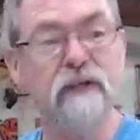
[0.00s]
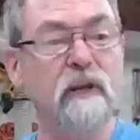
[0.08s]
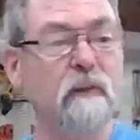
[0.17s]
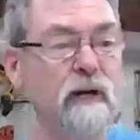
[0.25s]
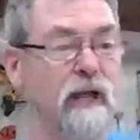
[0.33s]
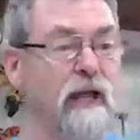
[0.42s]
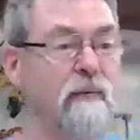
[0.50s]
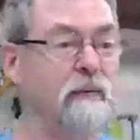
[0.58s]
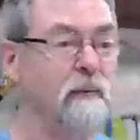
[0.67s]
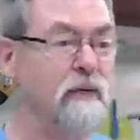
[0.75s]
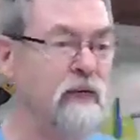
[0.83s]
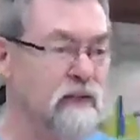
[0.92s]
You know what, how
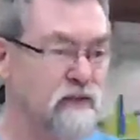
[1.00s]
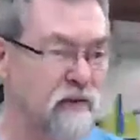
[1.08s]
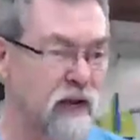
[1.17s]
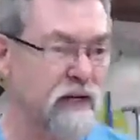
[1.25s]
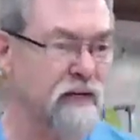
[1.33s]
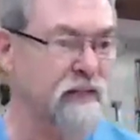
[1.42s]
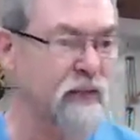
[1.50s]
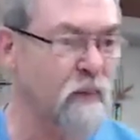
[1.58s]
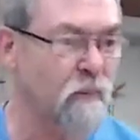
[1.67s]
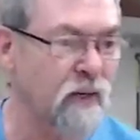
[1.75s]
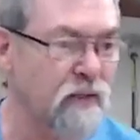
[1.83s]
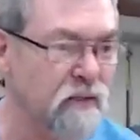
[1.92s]
about we get straight into
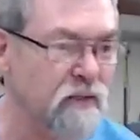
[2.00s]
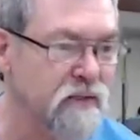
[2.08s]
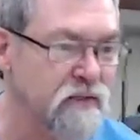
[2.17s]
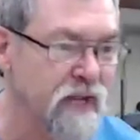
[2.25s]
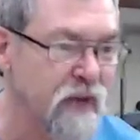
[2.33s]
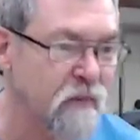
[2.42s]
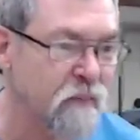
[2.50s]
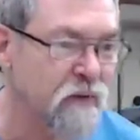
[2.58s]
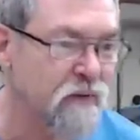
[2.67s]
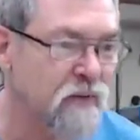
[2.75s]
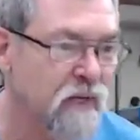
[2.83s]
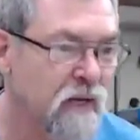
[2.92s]
that one to start
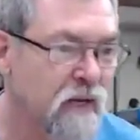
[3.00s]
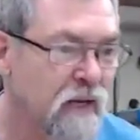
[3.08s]
with.